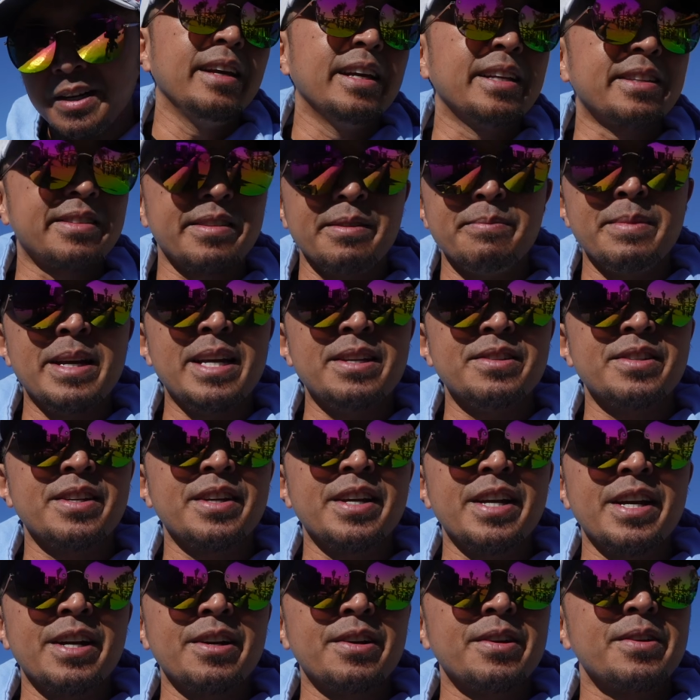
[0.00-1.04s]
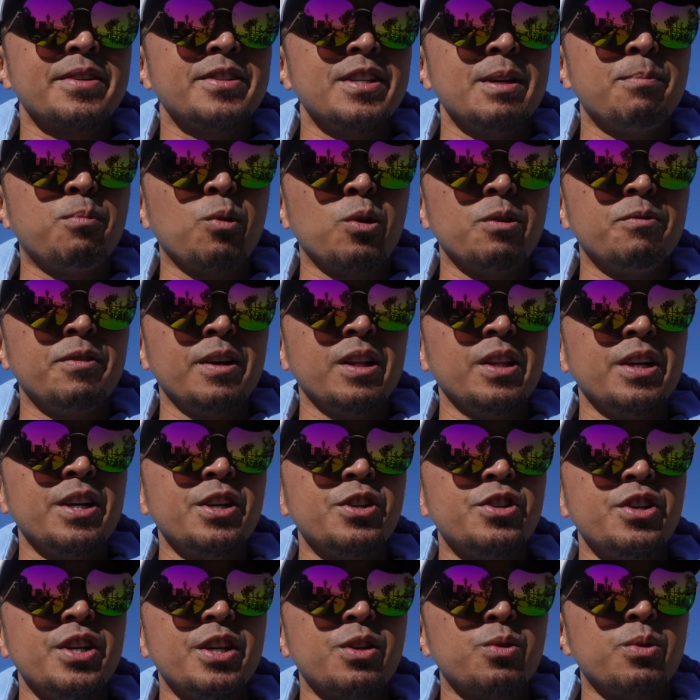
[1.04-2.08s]
It's amazing here. Seaport
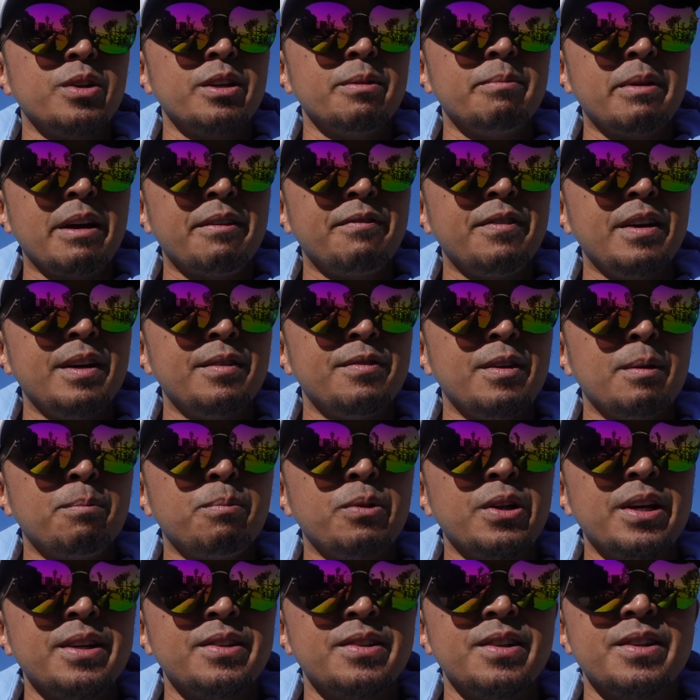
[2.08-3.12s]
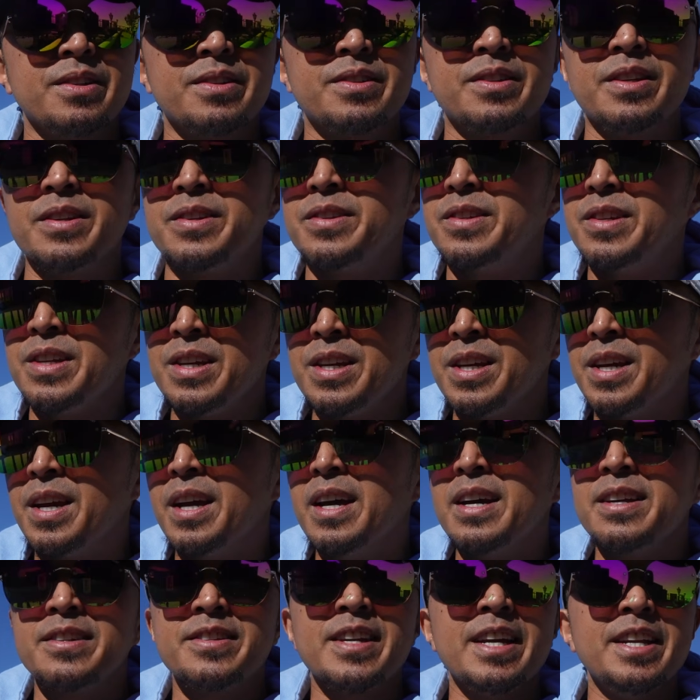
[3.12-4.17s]
Village is one of my favorite places to see
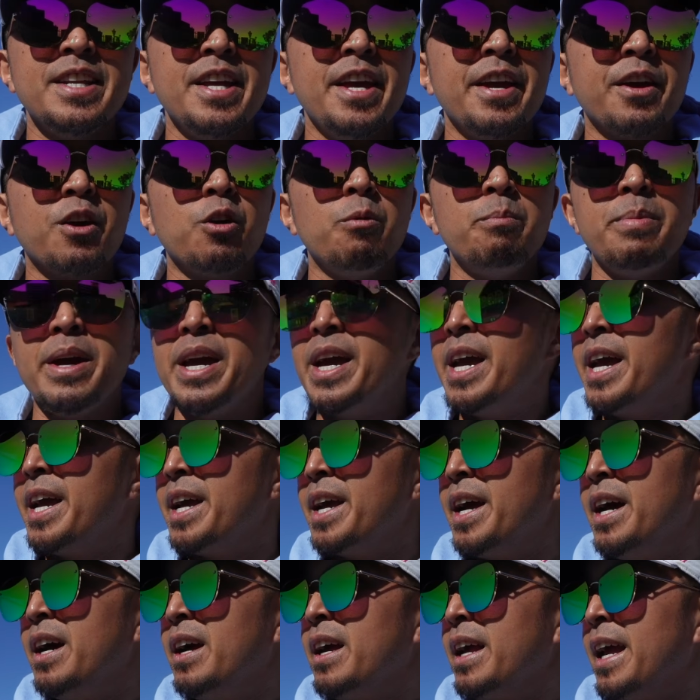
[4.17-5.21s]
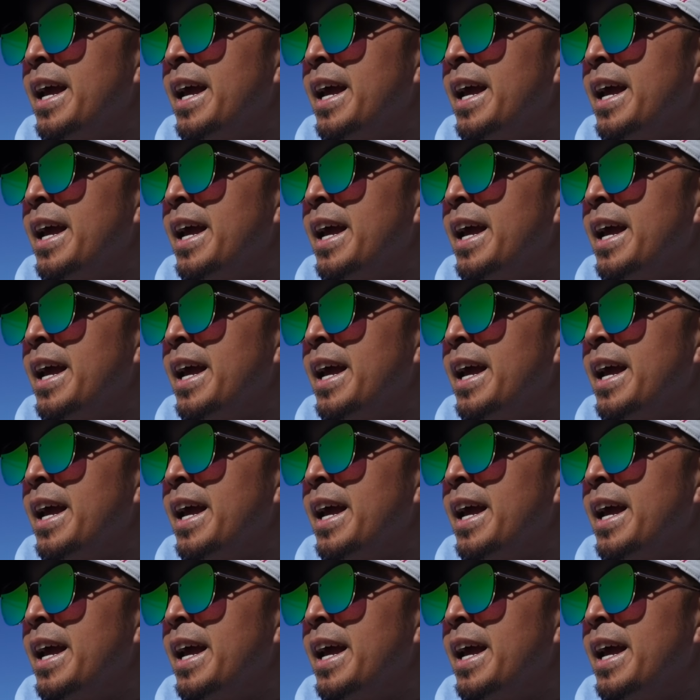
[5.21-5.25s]
San Diego Bay